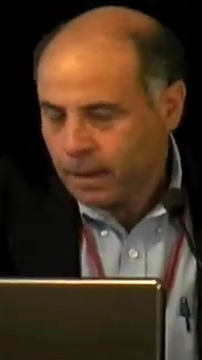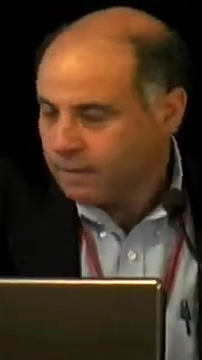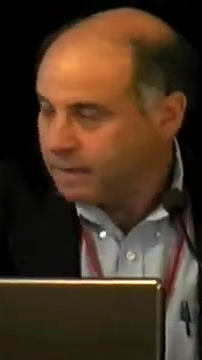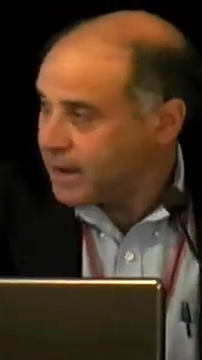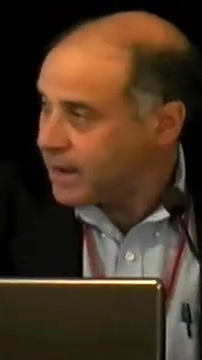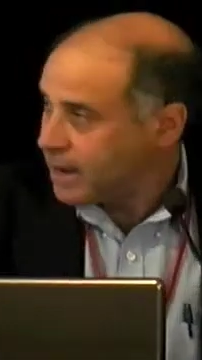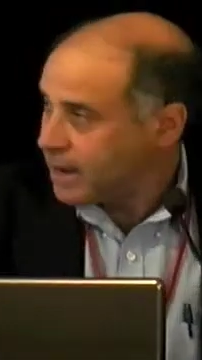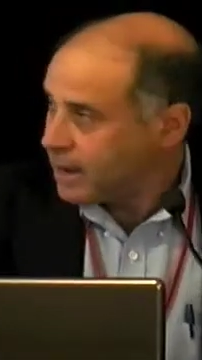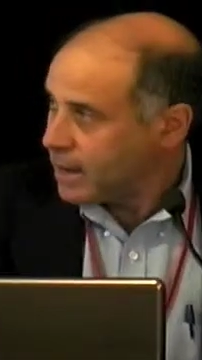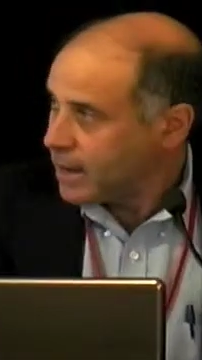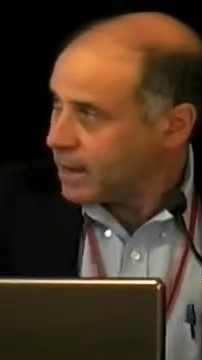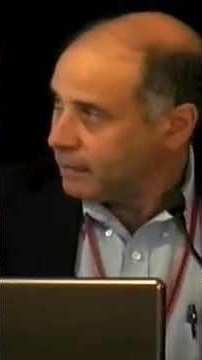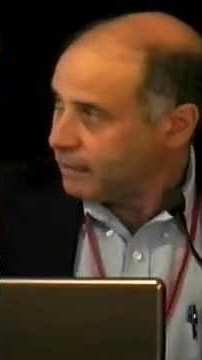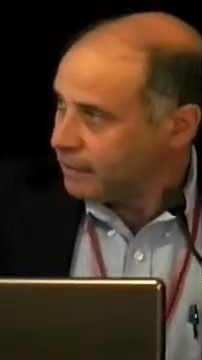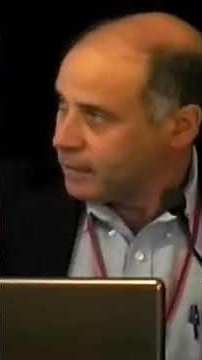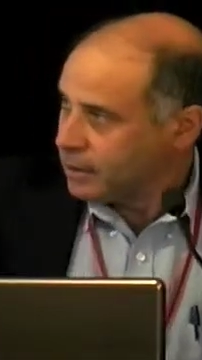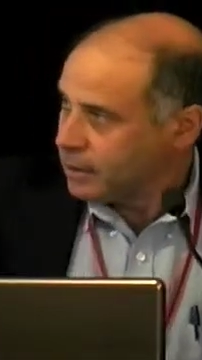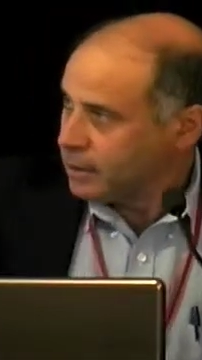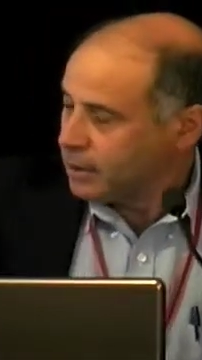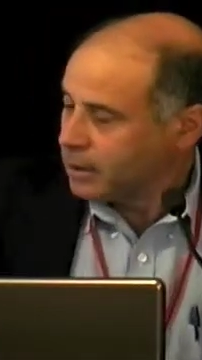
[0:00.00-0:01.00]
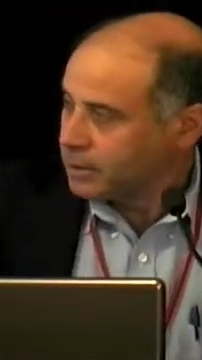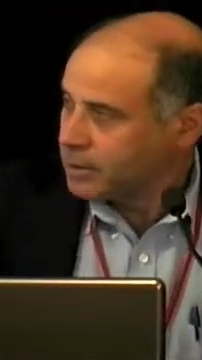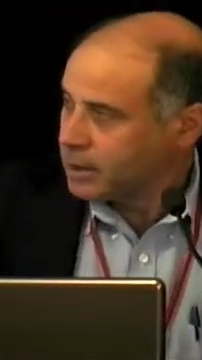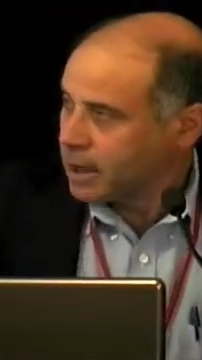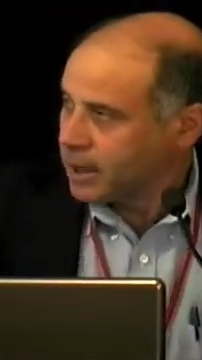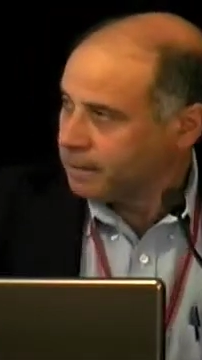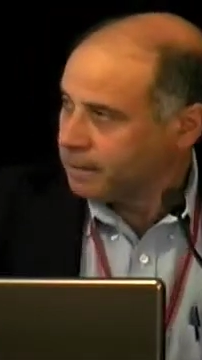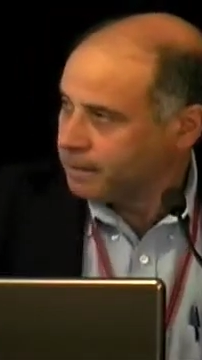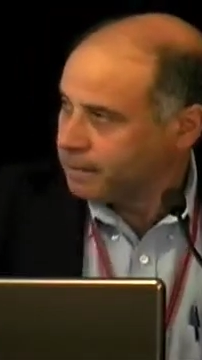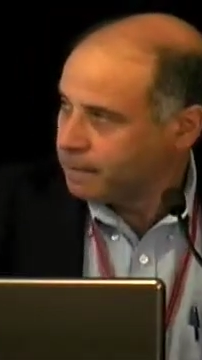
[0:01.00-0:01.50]
if I have a little
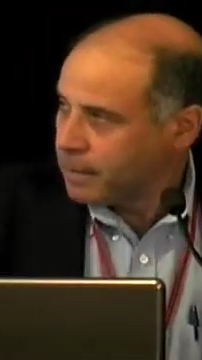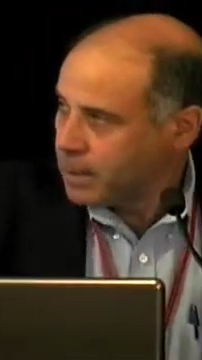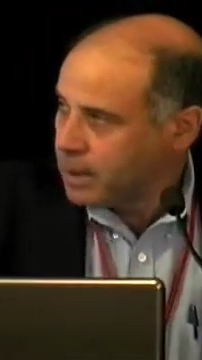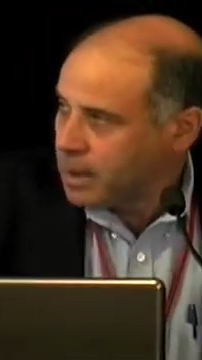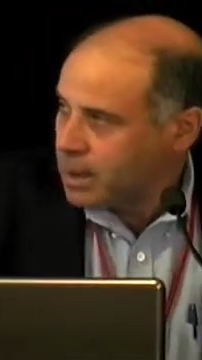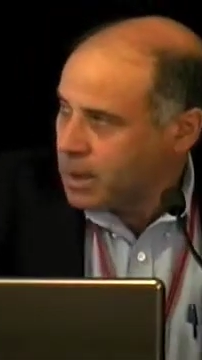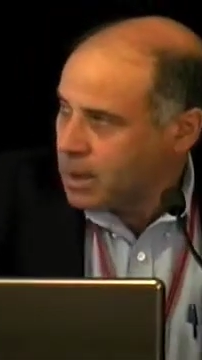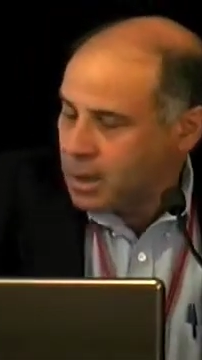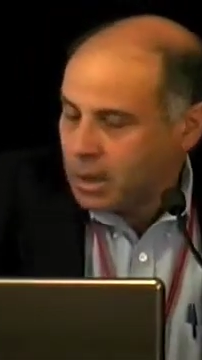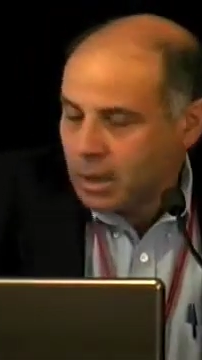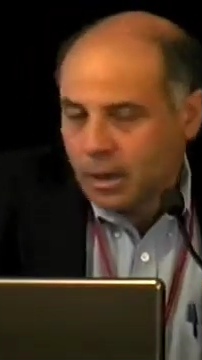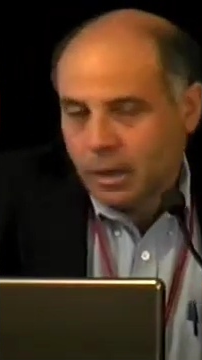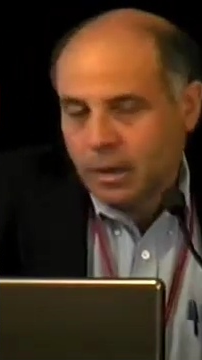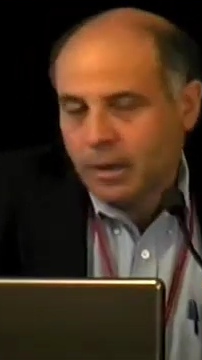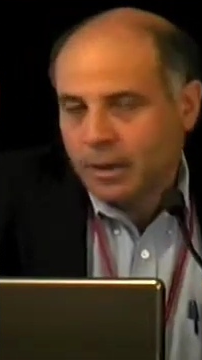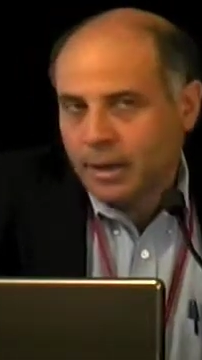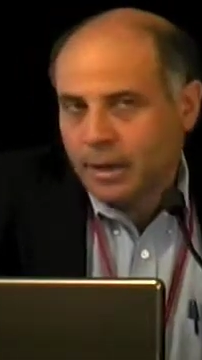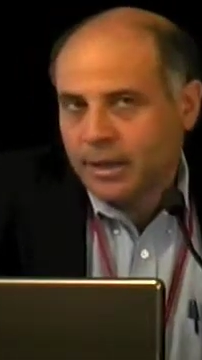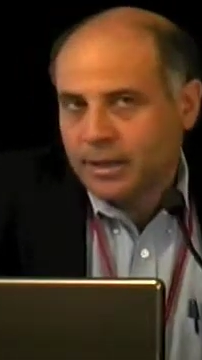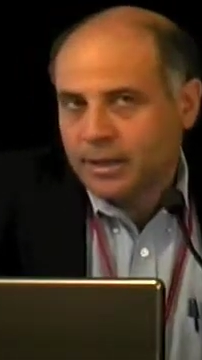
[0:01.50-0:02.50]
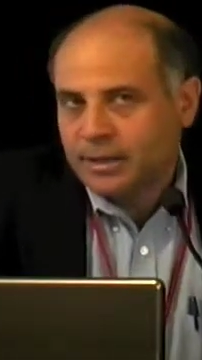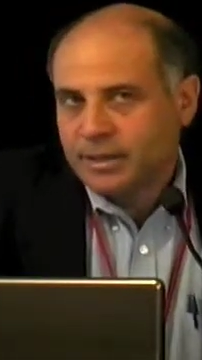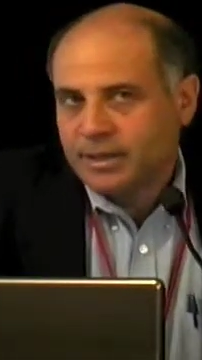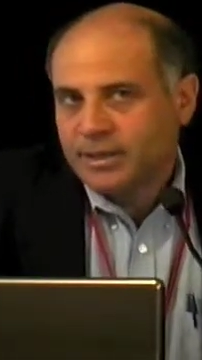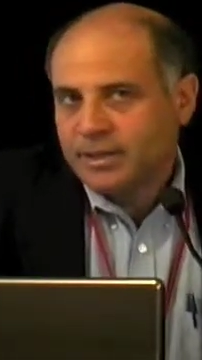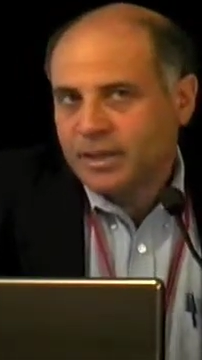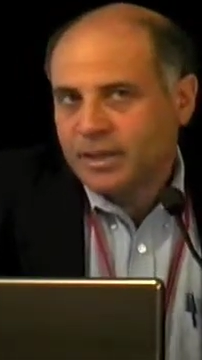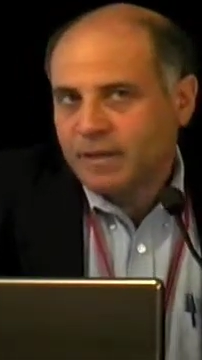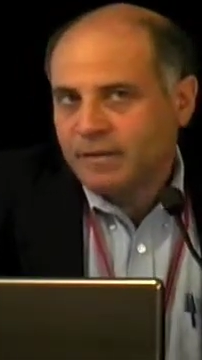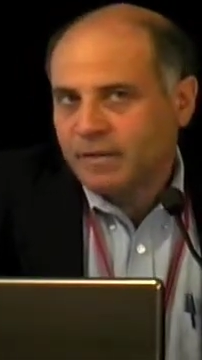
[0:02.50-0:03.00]
time, because it's
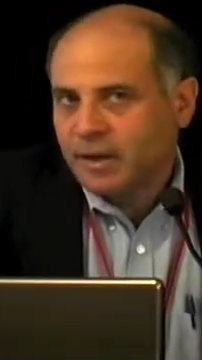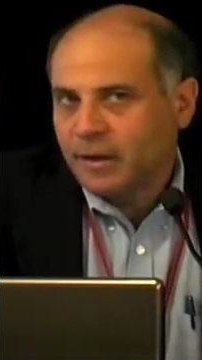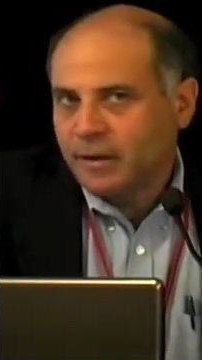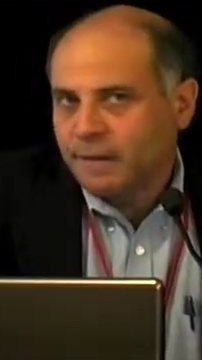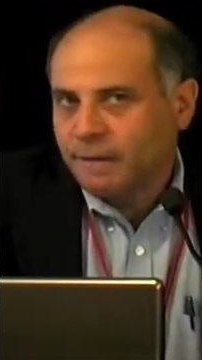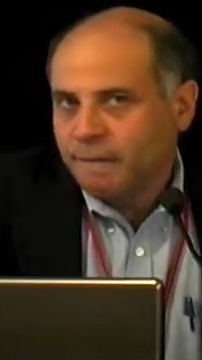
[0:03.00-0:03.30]
significant.